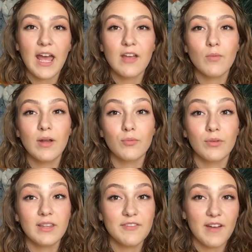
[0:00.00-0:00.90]
I went
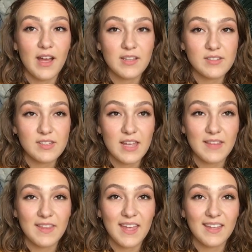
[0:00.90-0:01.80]
really fast
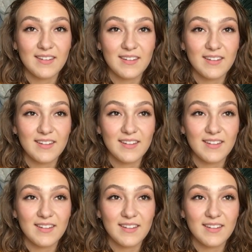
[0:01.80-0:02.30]
and then